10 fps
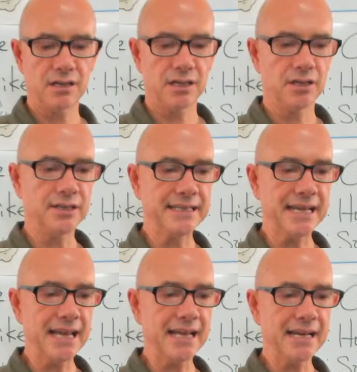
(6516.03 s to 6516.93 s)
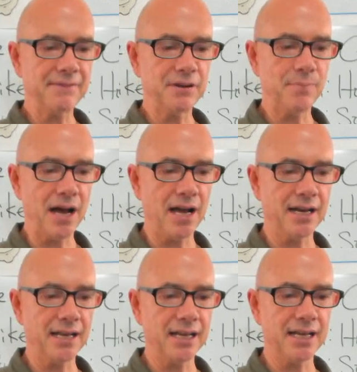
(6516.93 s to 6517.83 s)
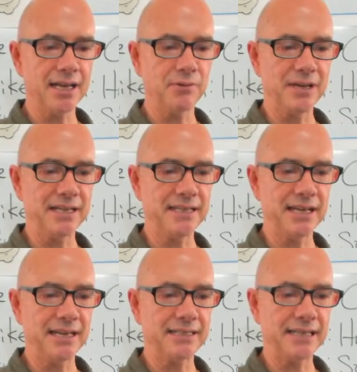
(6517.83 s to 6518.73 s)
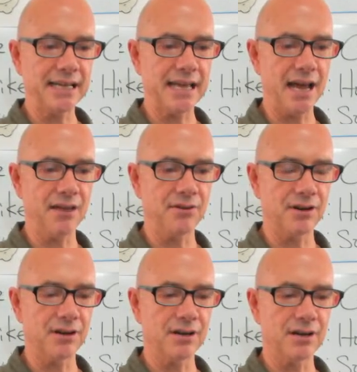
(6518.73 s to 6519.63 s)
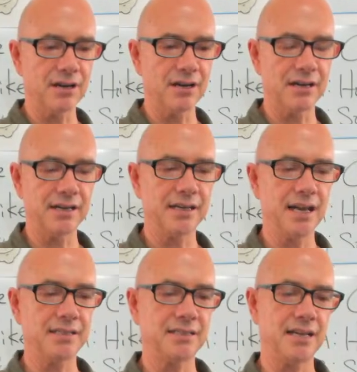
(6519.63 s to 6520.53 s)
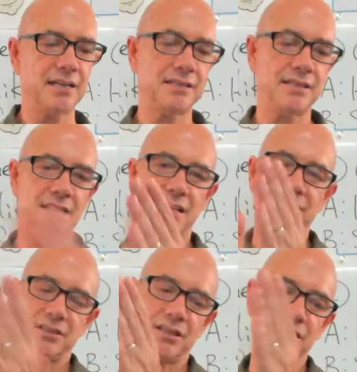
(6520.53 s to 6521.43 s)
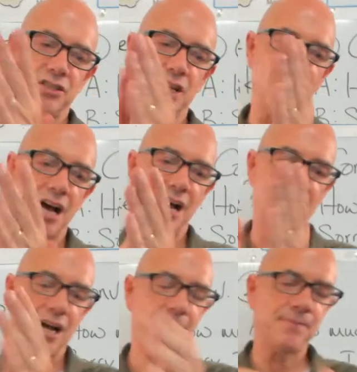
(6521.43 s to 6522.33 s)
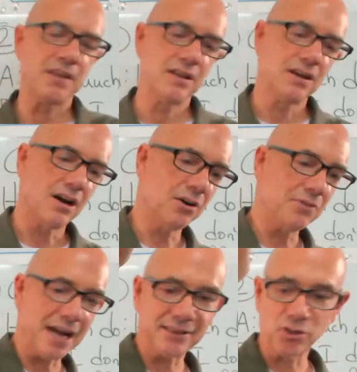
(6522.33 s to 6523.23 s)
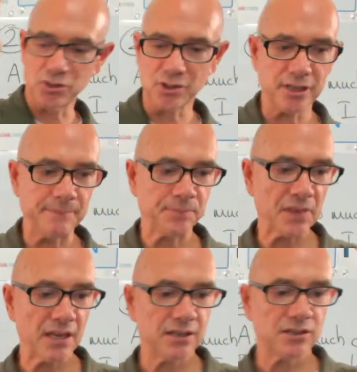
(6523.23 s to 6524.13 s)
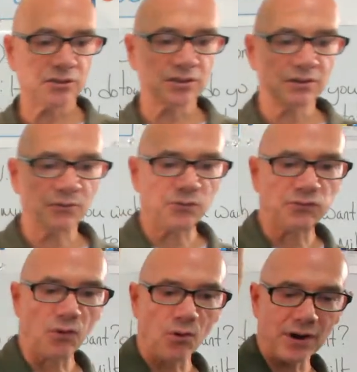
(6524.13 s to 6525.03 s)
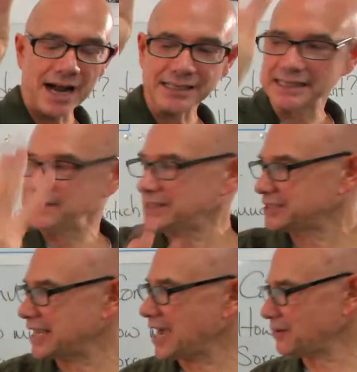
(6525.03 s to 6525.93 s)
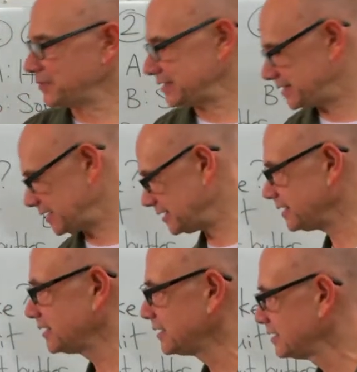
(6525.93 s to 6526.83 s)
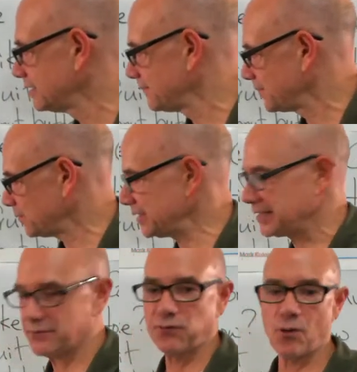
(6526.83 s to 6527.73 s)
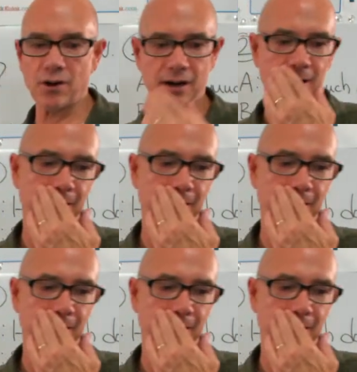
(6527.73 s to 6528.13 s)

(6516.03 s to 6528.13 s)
You did it, everybody. We did it together. Yes, yes, yes. Good job. All right, those are... Four activities, yeah, we did, we did four.